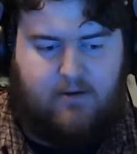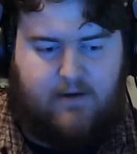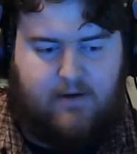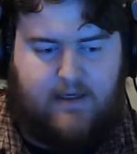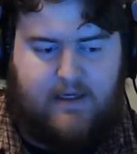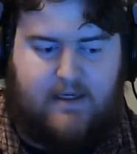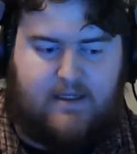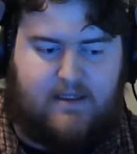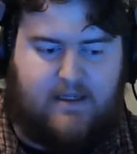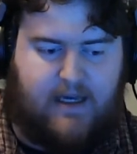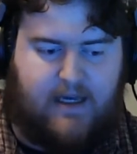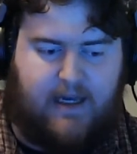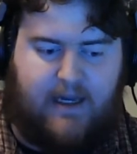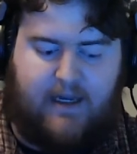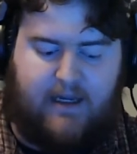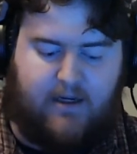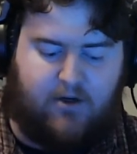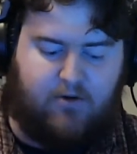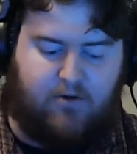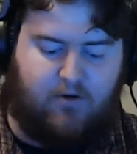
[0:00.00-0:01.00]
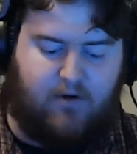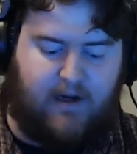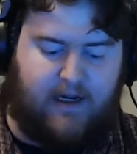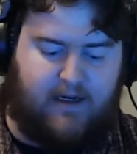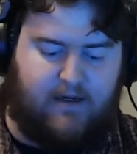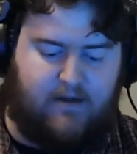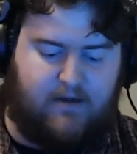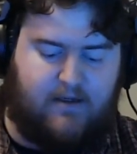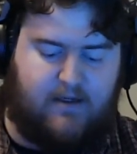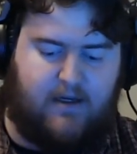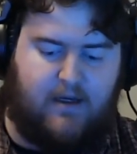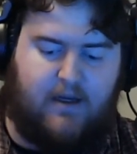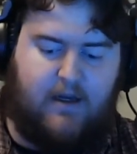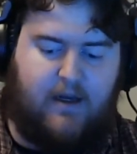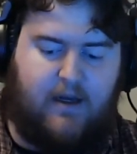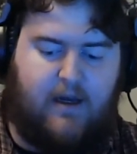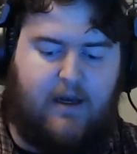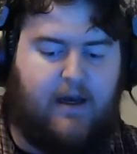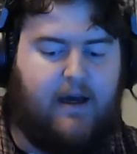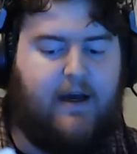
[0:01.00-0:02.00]
is a great
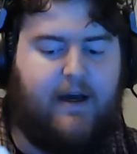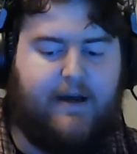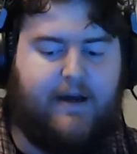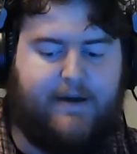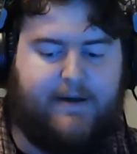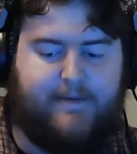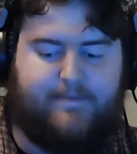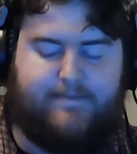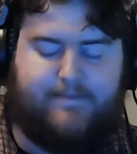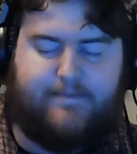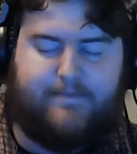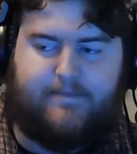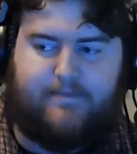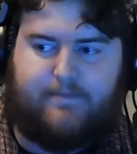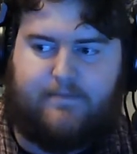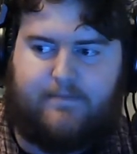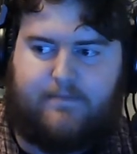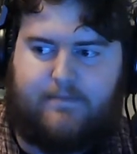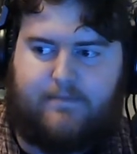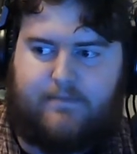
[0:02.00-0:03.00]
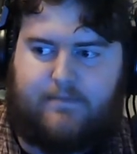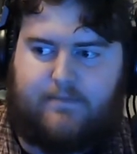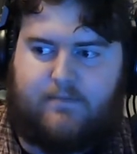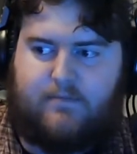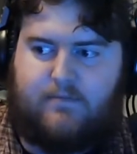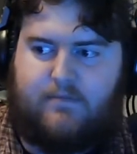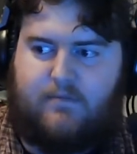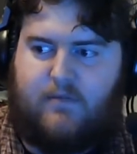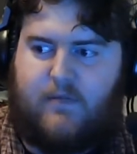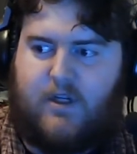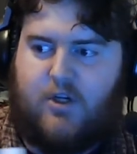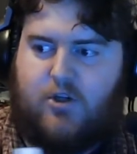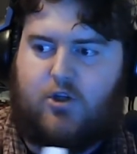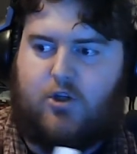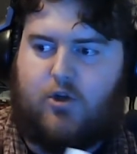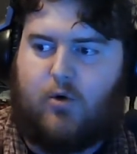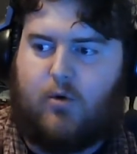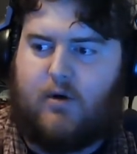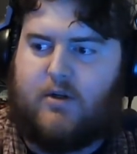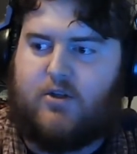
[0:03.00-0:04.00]
um,
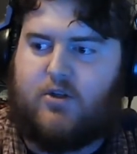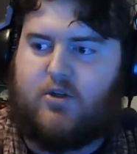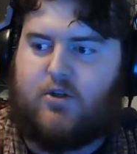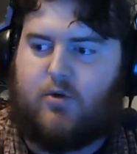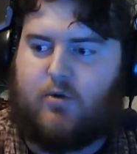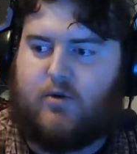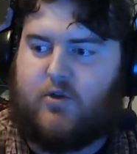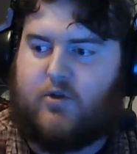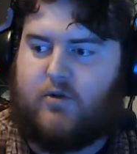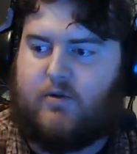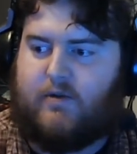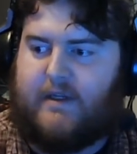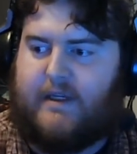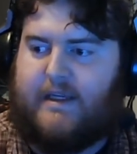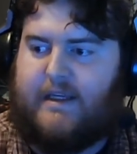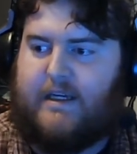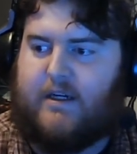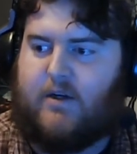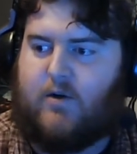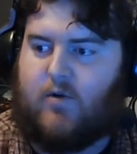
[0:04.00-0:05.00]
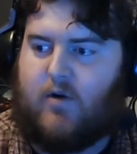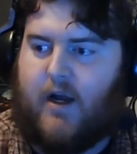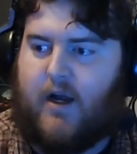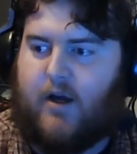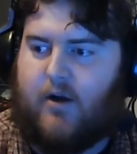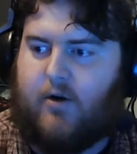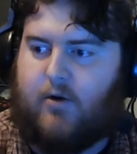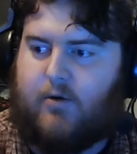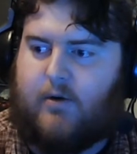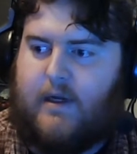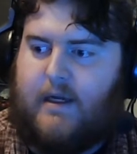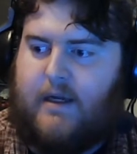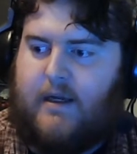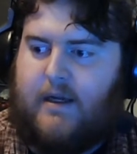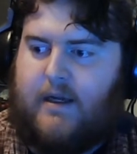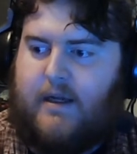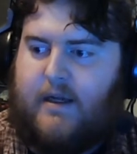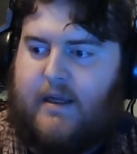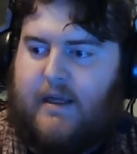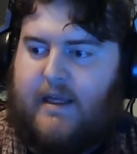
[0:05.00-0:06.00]
sword and sorcery hero
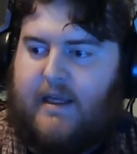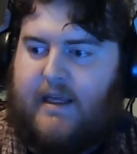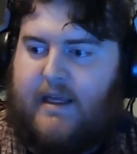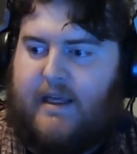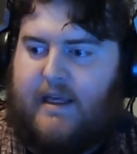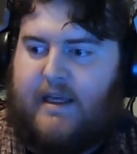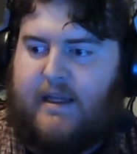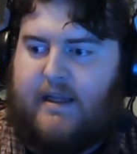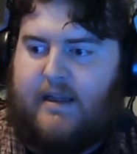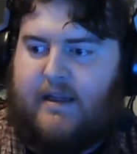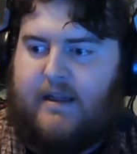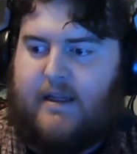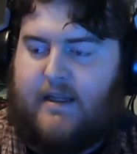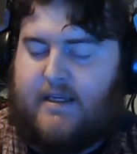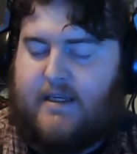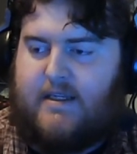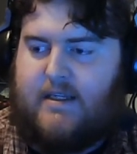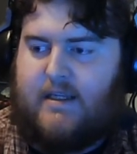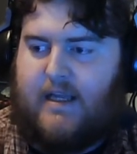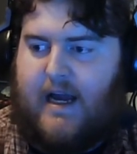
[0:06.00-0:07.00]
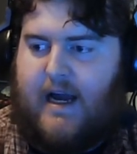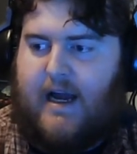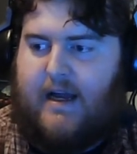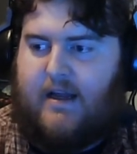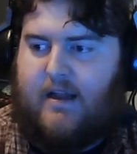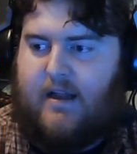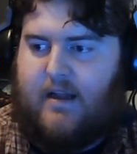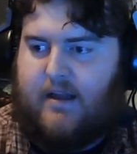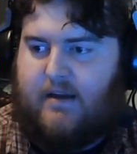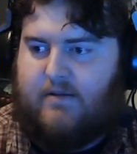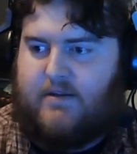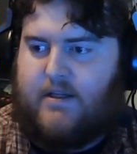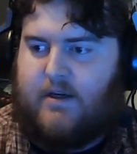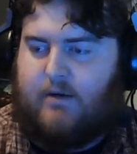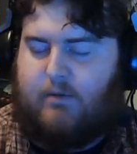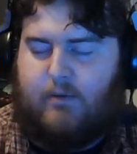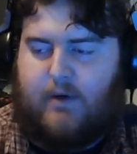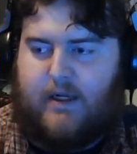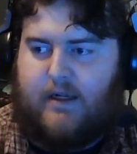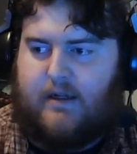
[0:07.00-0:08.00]
in the style of
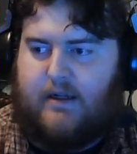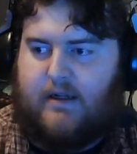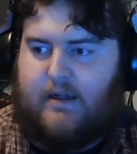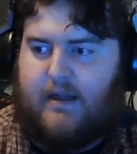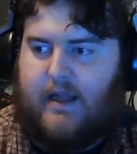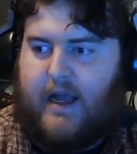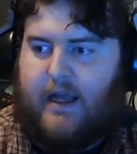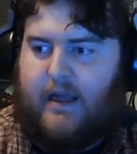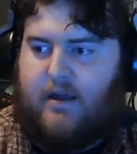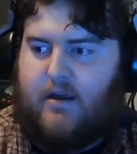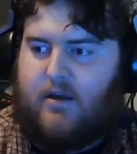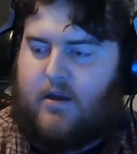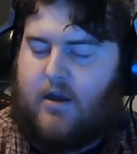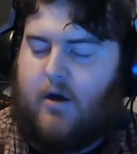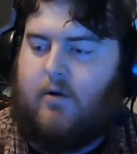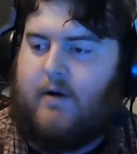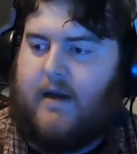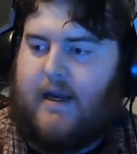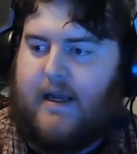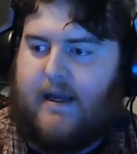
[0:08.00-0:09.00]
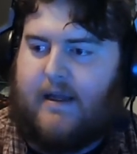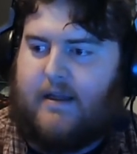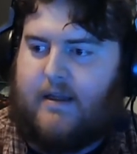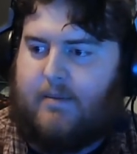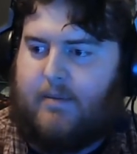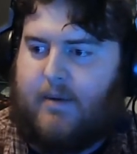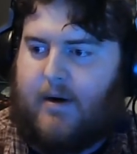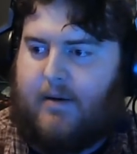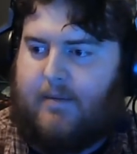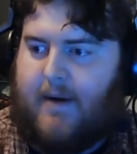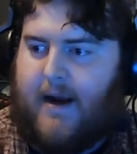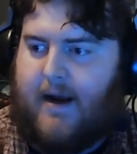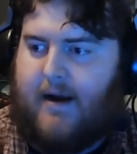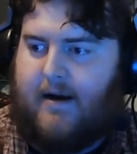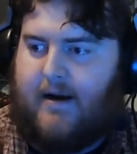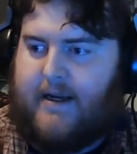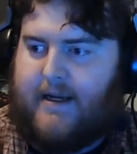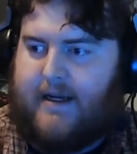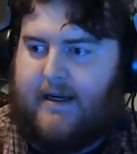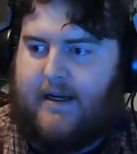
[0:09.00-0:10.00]
someone like Conan the
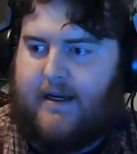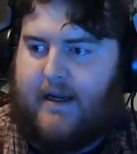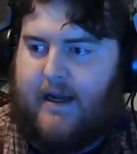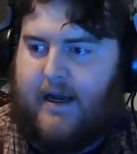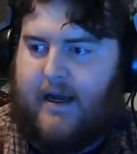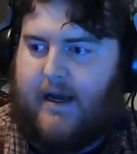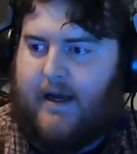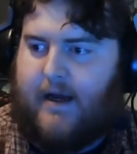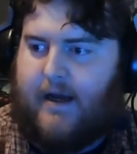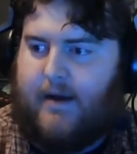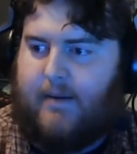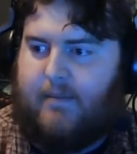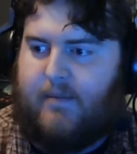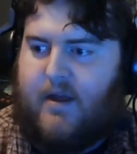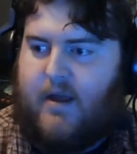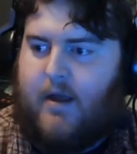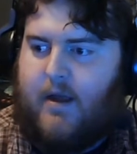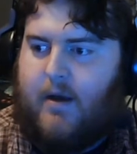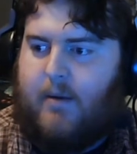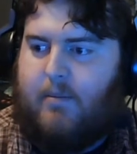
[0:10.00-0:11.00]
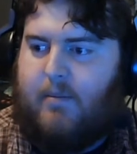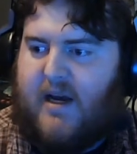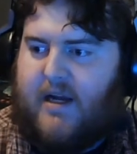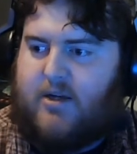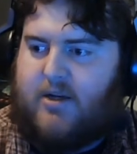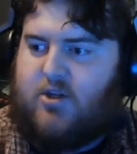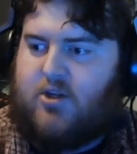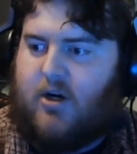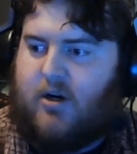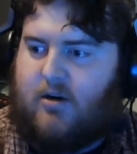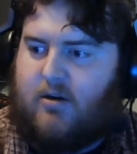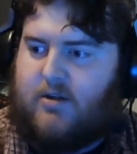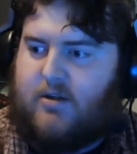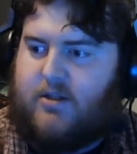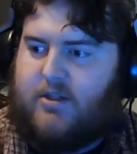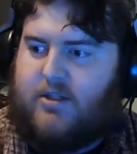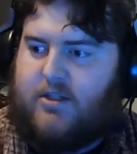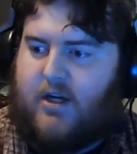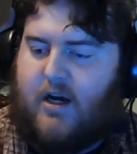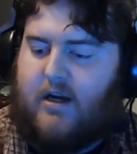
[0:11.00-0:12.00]
Barbarian. Um, but
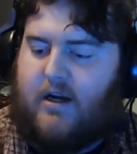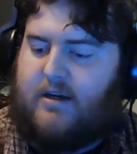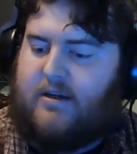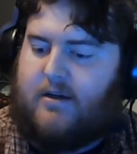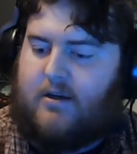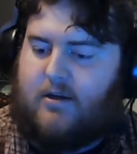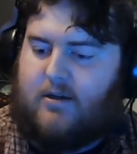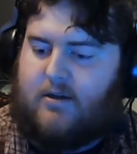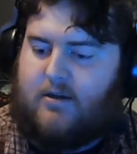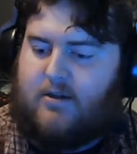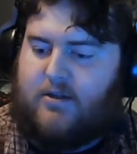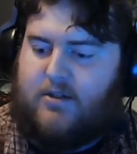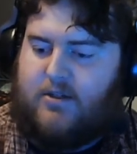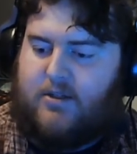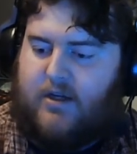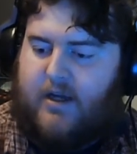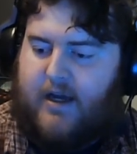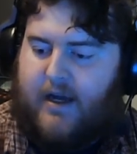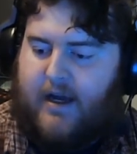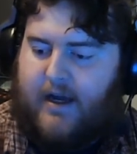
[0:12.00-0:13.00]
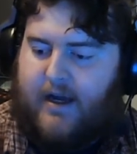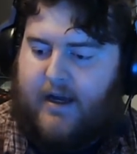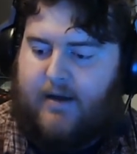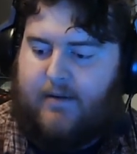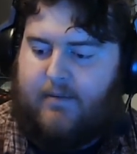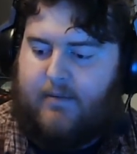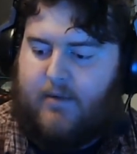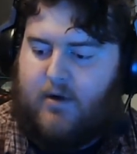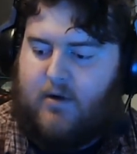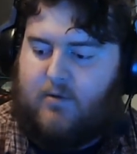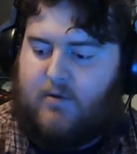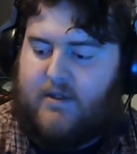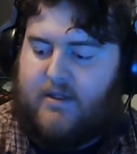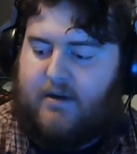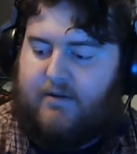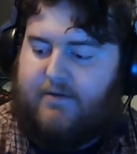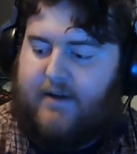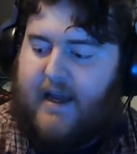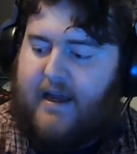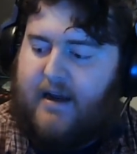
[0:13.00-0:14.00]
Charles Saunders, um, who was
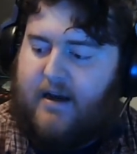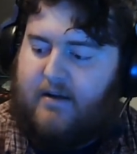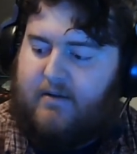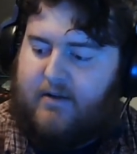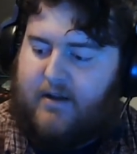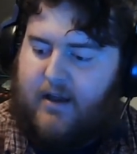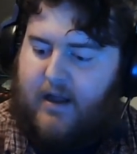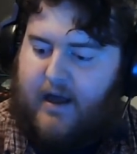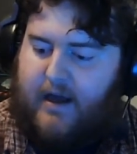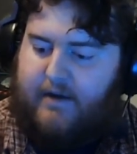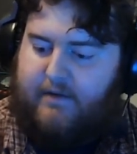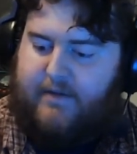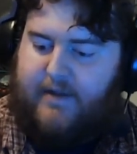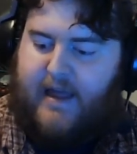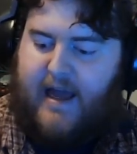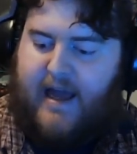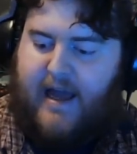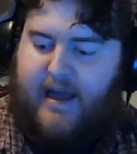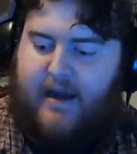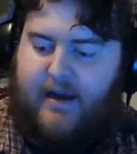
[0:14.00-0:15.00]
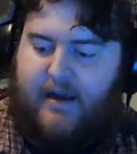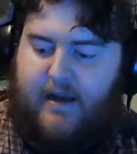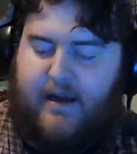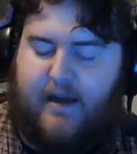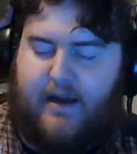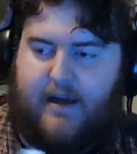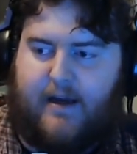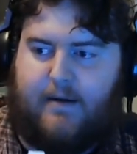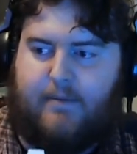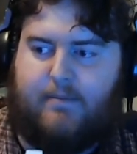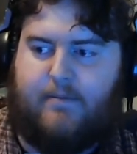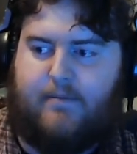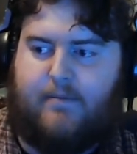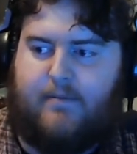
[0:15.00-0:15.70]
a fan of a lot of that um,